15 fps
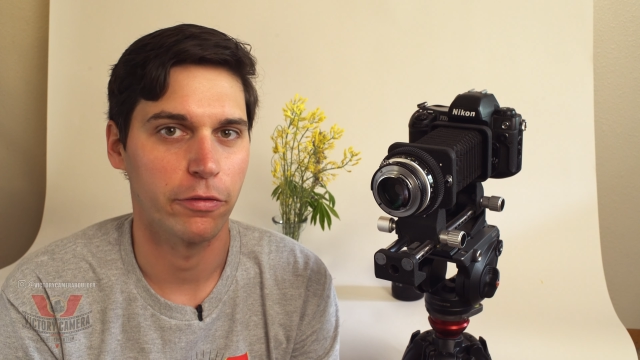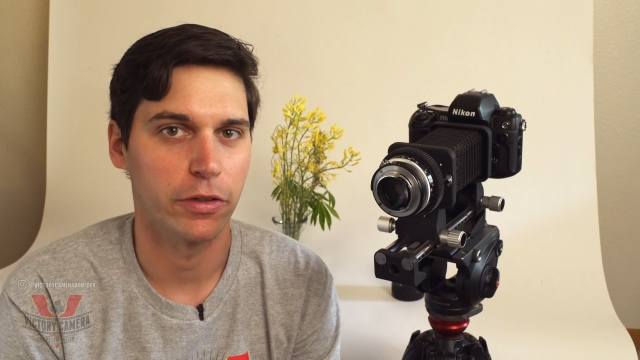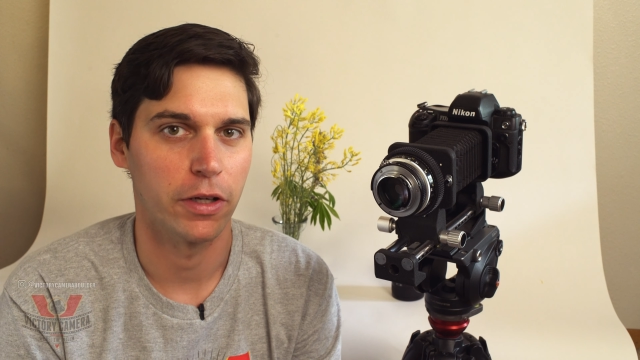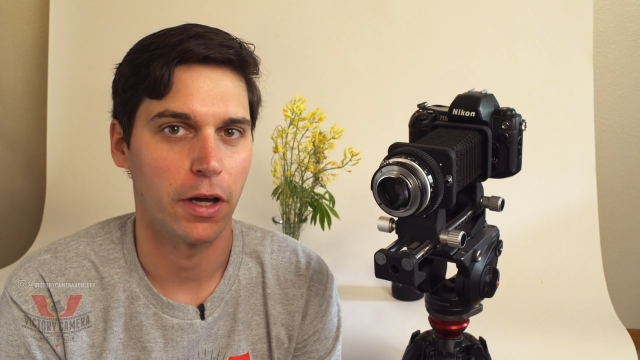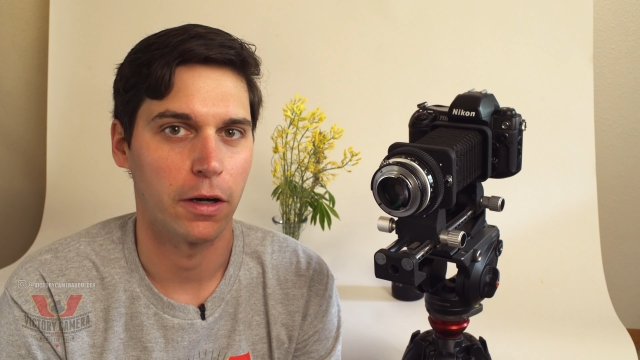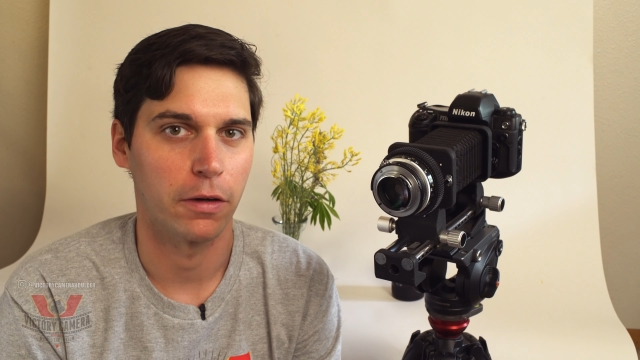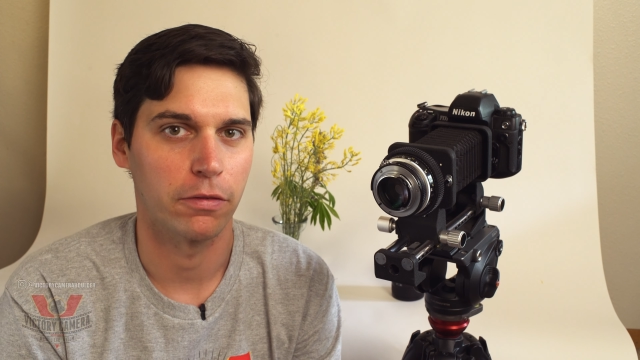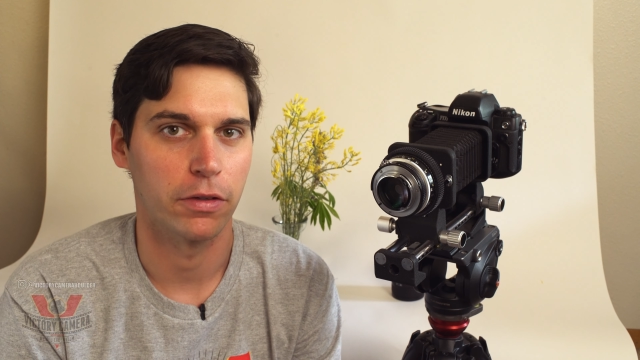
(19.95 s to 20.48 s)

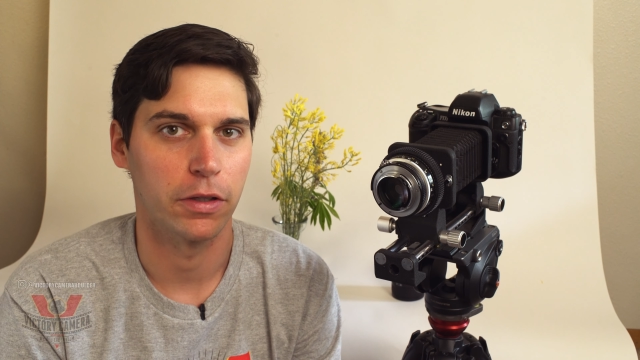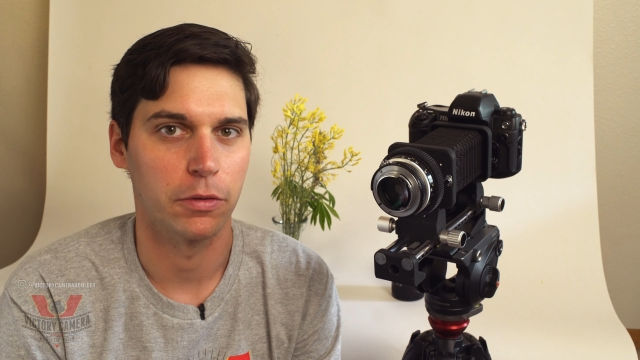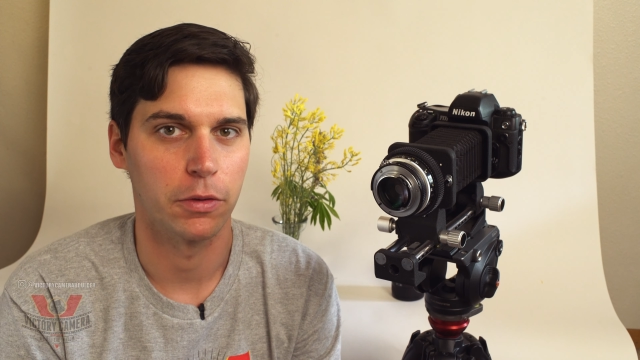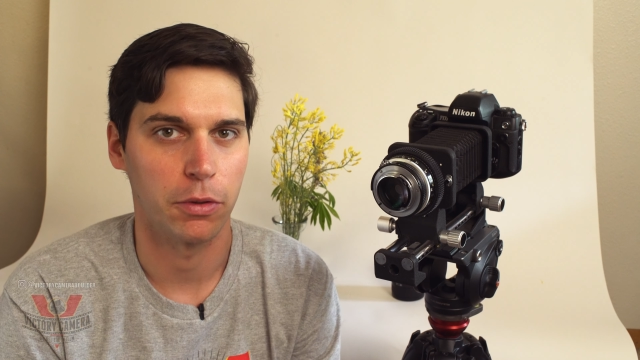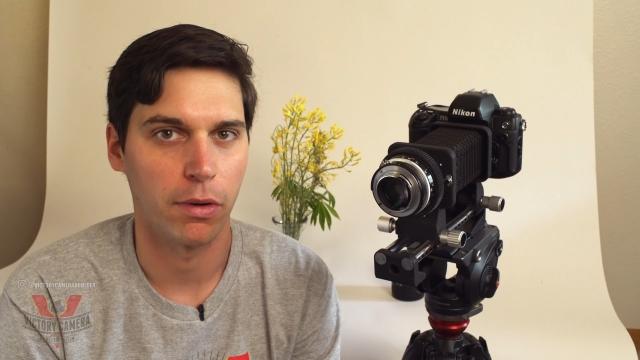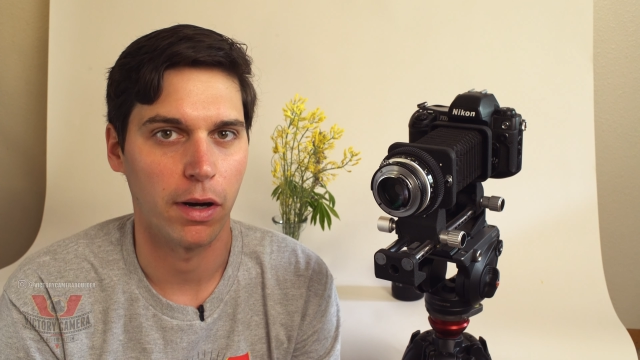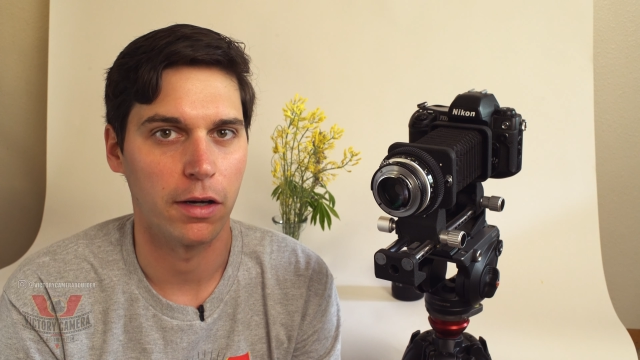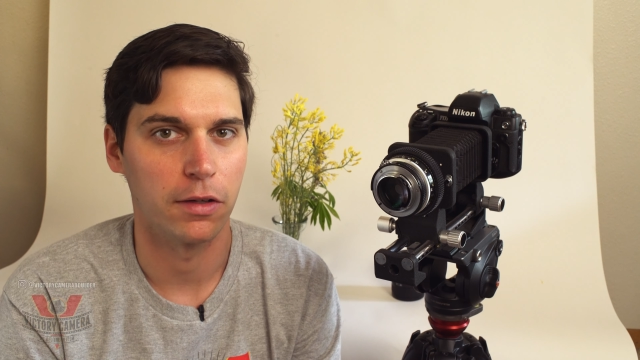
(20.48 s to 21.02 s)
photography
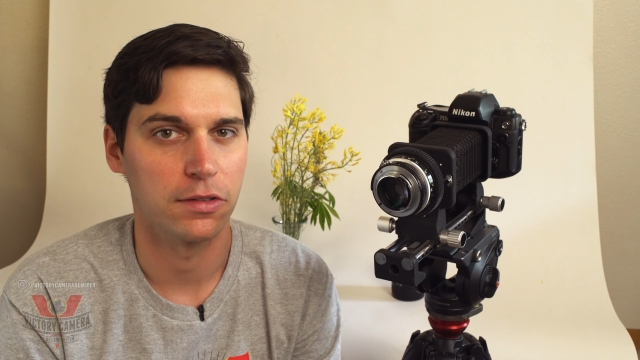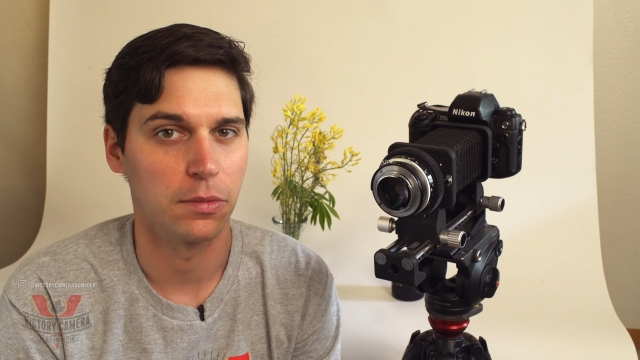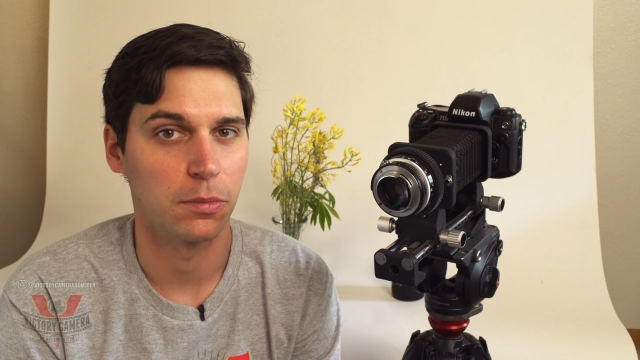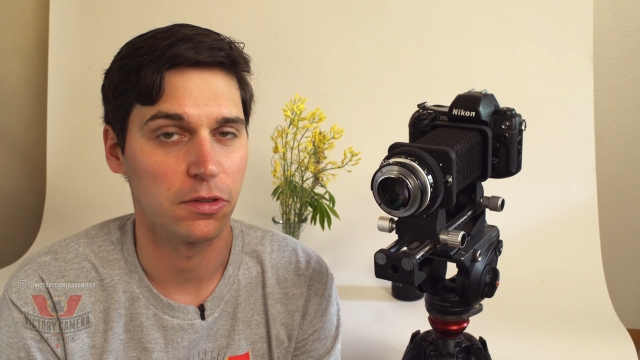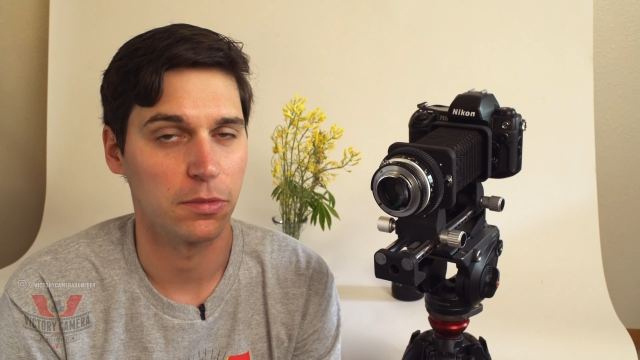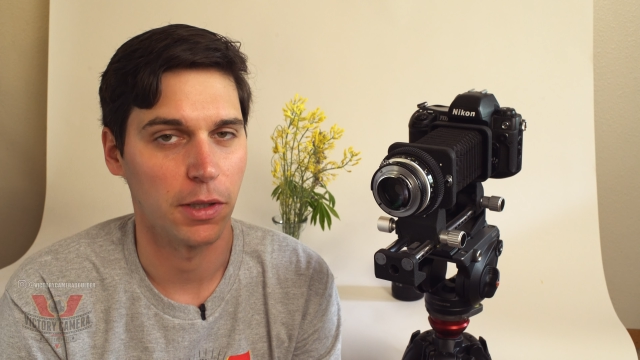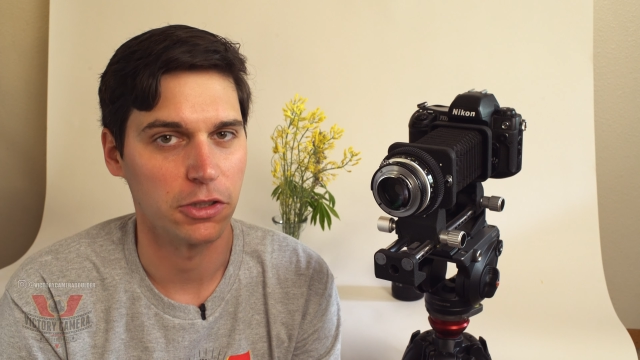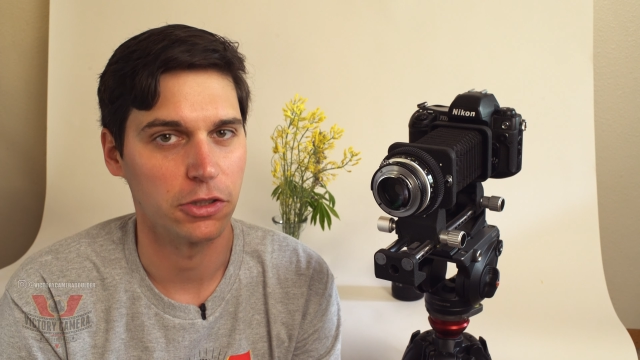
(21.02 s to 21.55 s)
requires
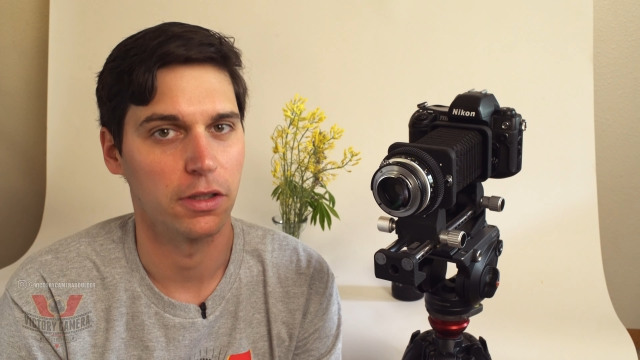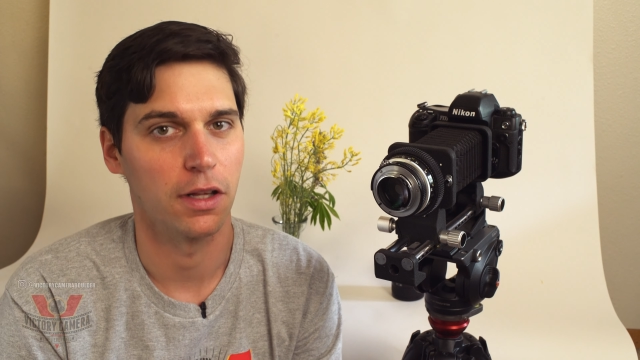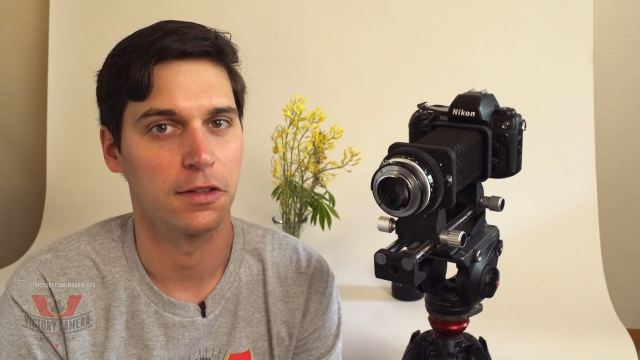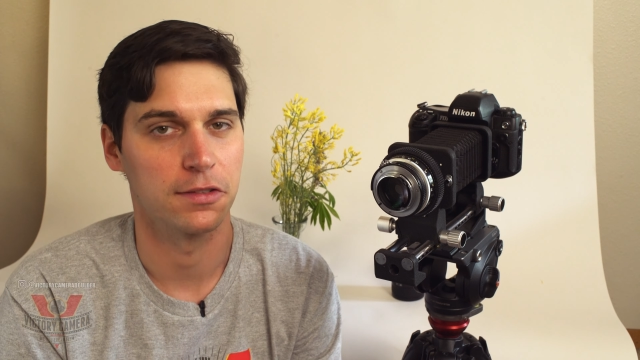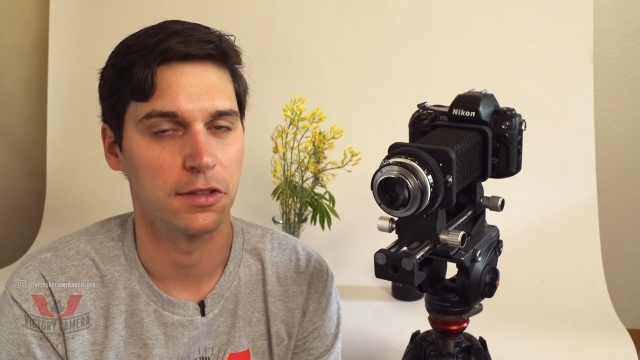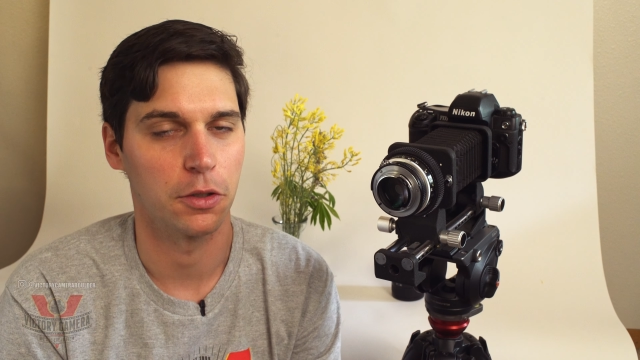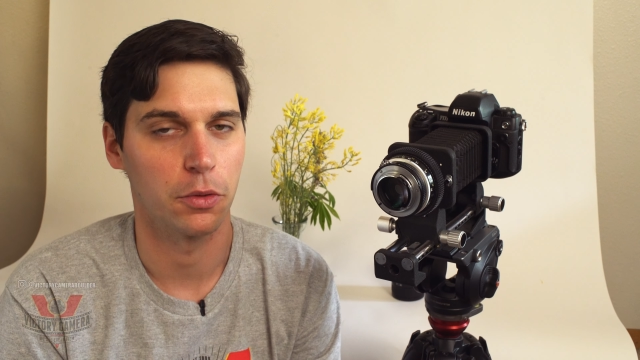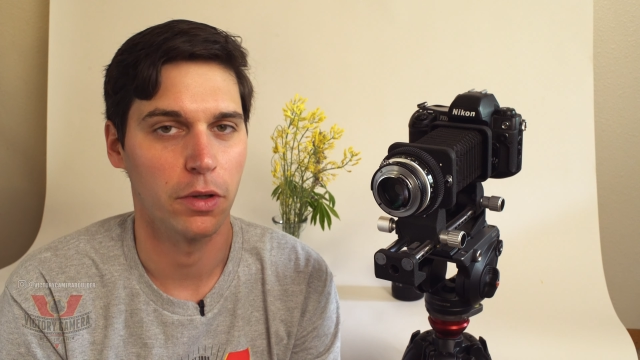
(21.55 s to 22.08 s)
some
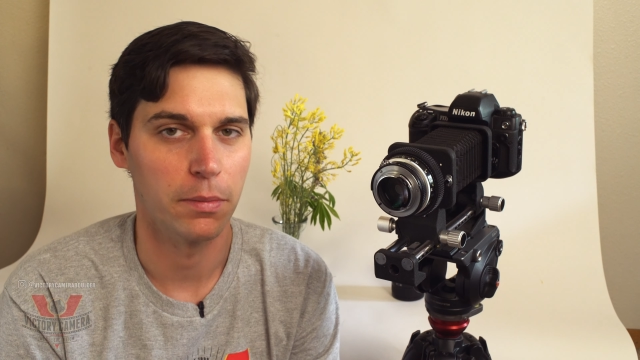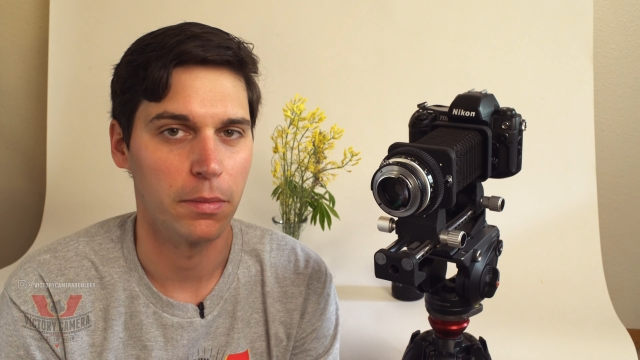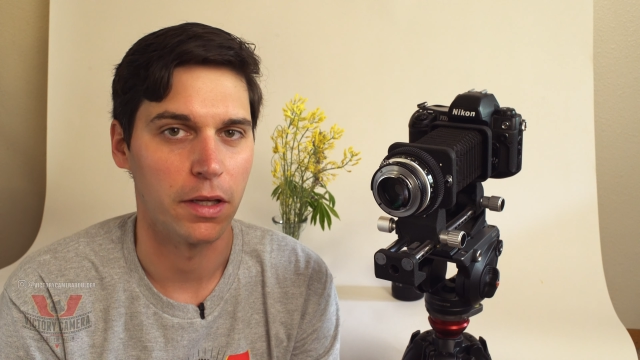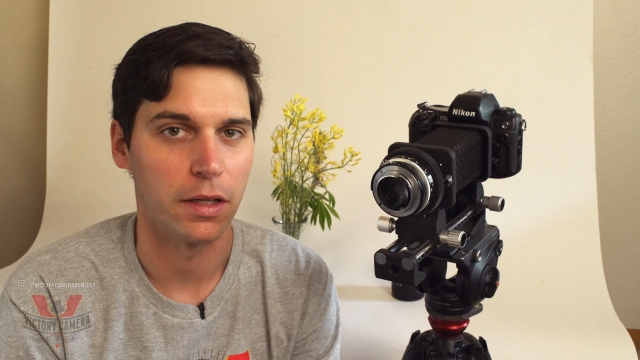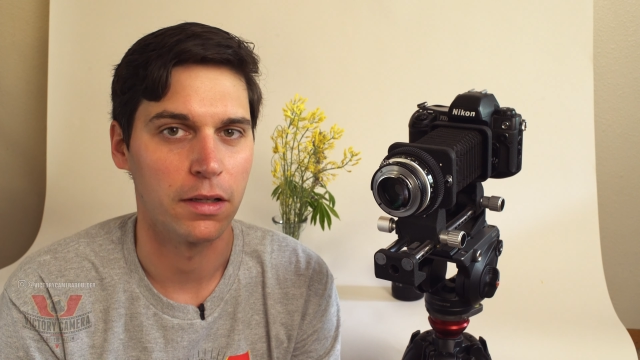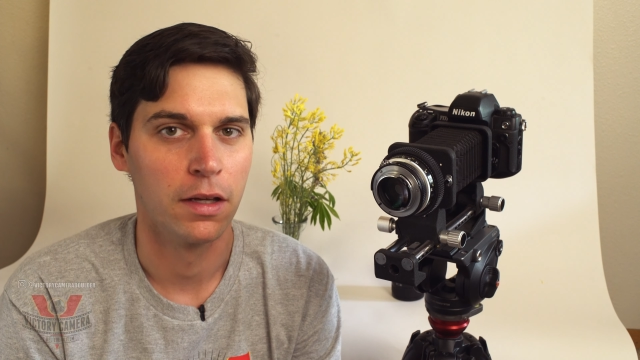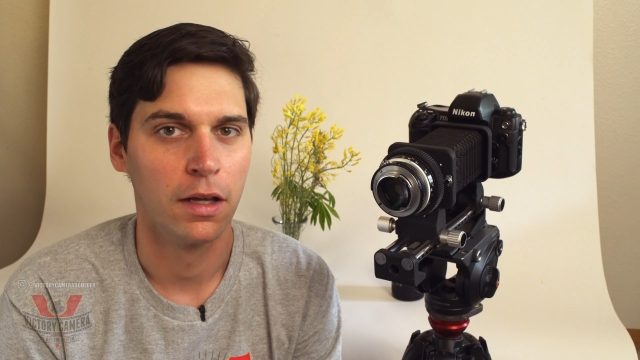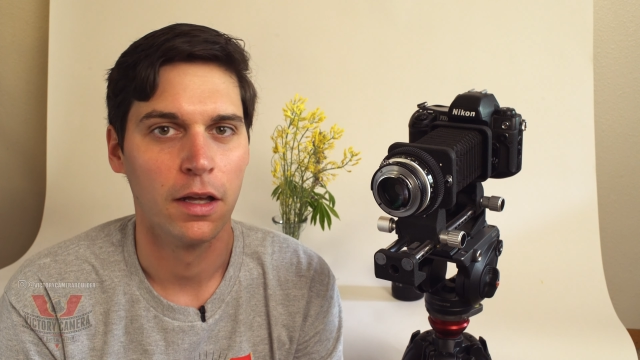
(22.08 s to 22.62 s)
specialized
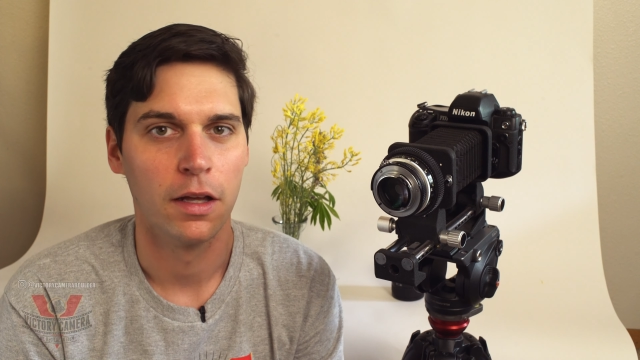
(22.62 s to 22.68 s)
equipment,